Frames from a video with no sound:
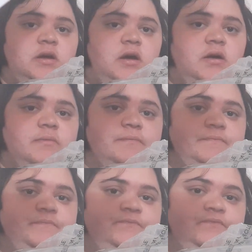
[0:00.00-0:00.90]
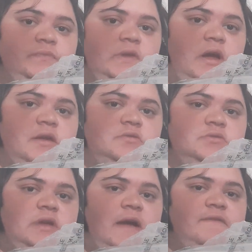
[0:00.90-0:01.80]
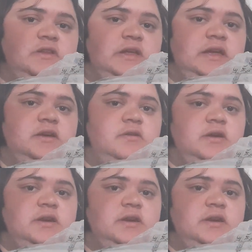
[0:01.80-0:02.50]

um i don't have a link or